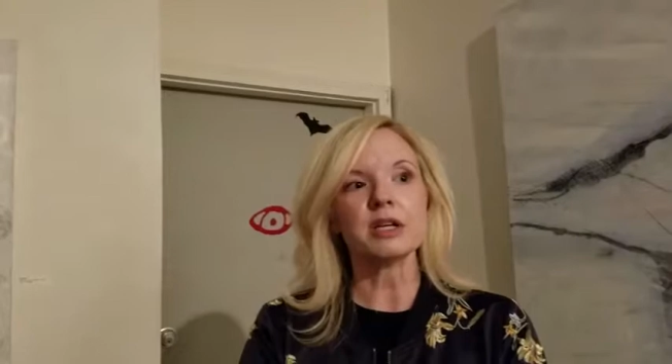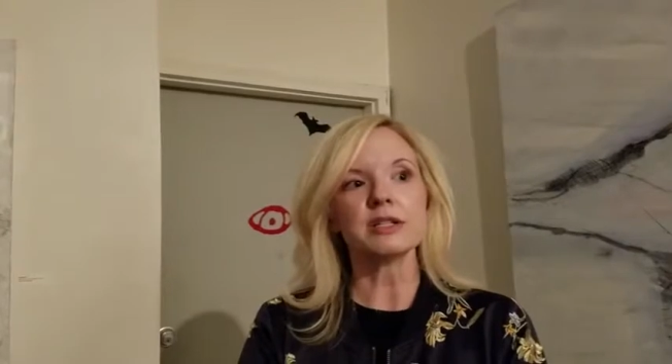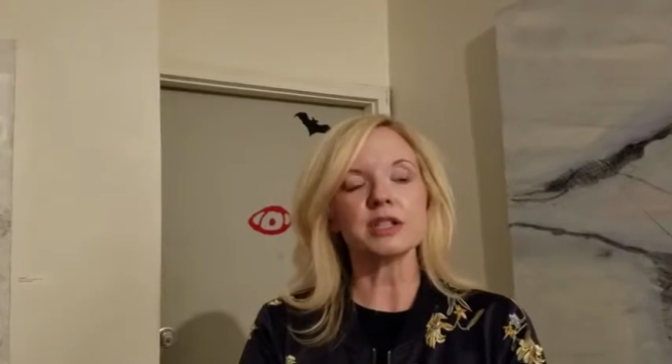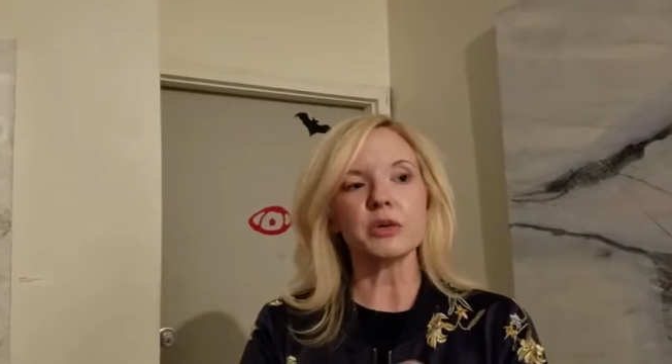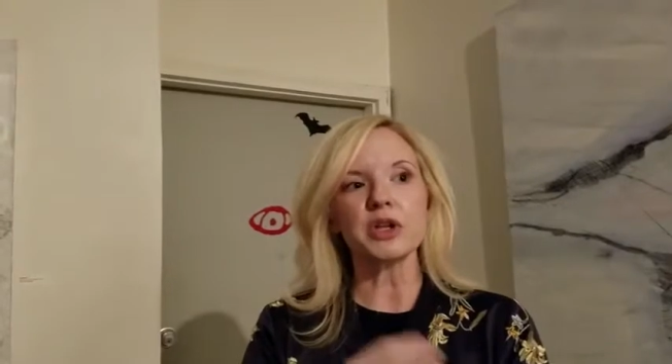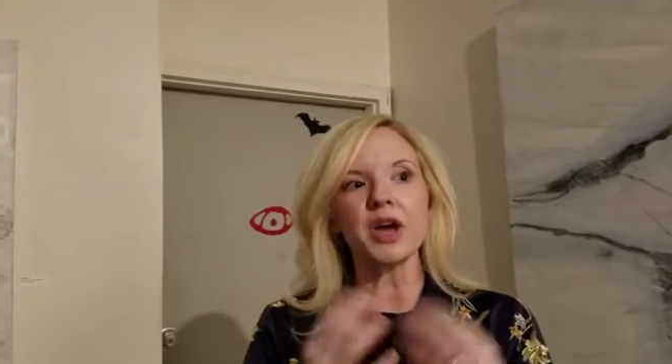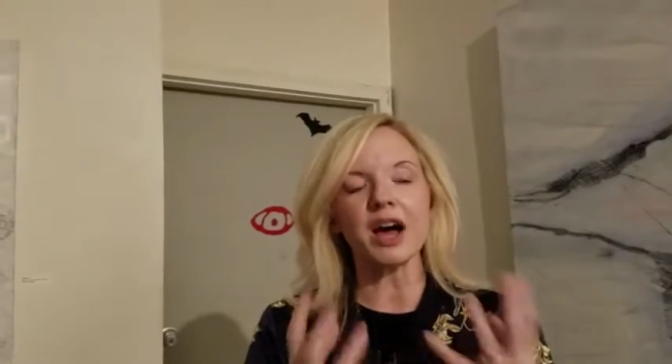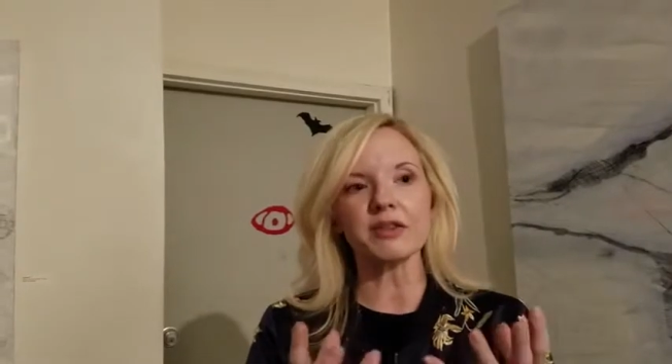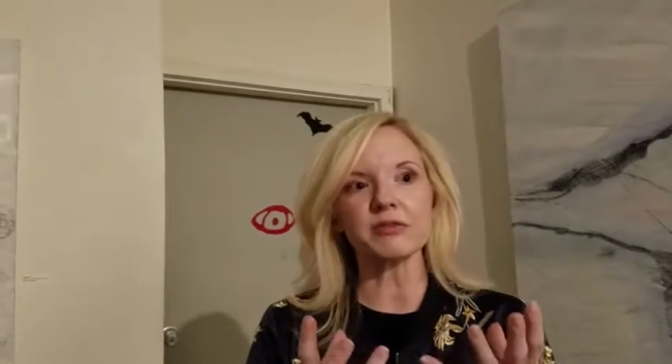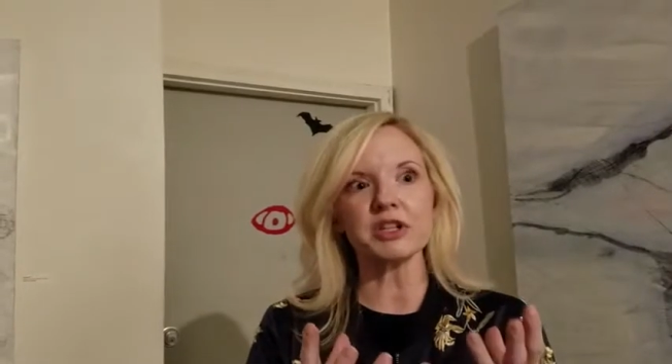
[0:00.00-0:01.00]
So when you
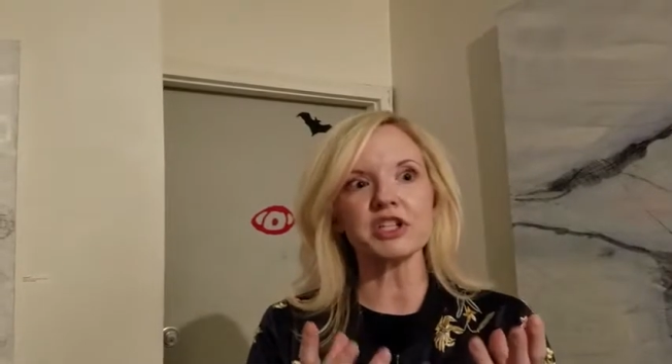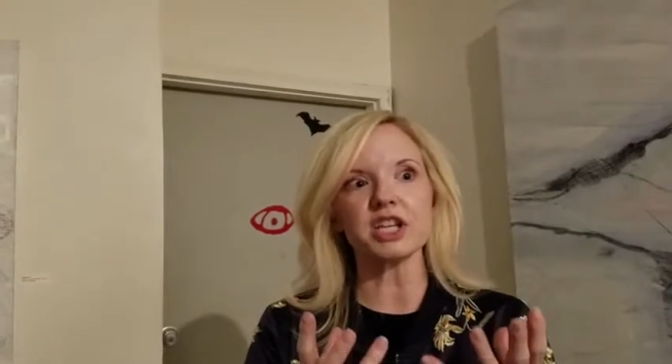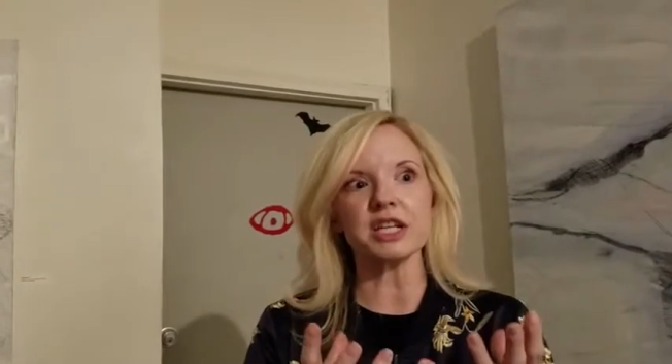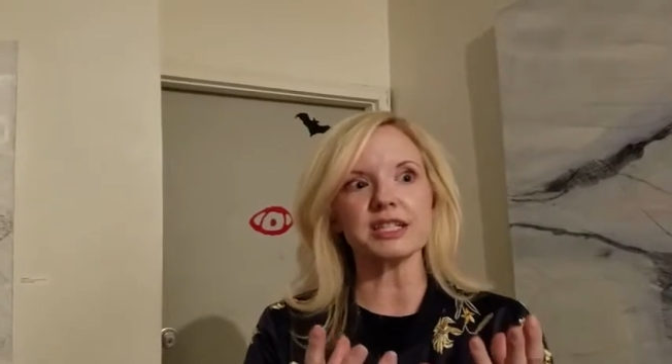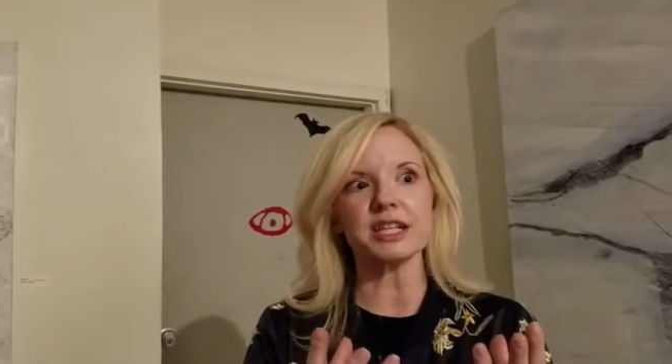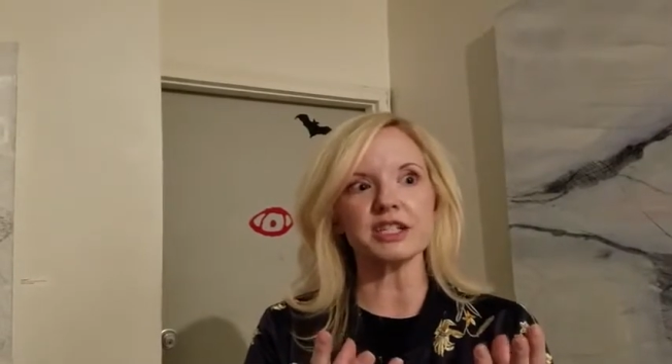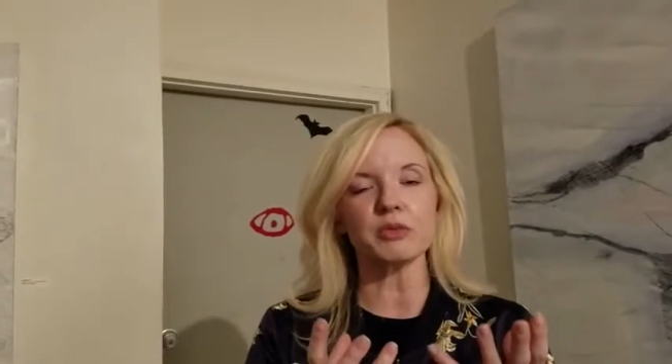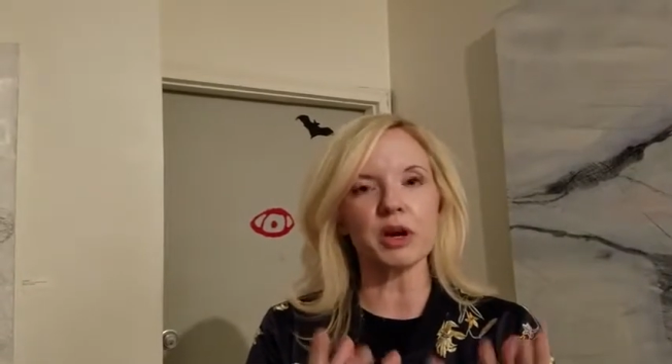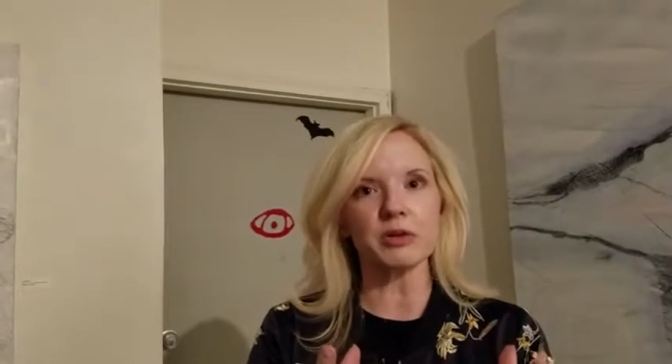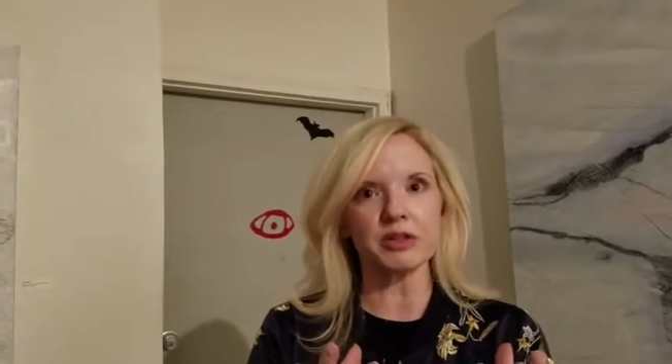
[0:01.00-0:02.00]
have a rich data set to
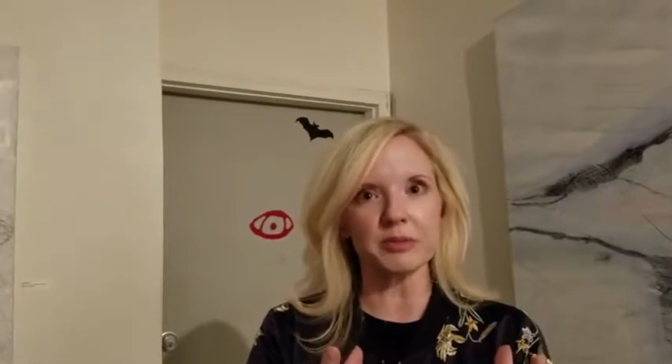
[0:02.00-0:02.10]
work with,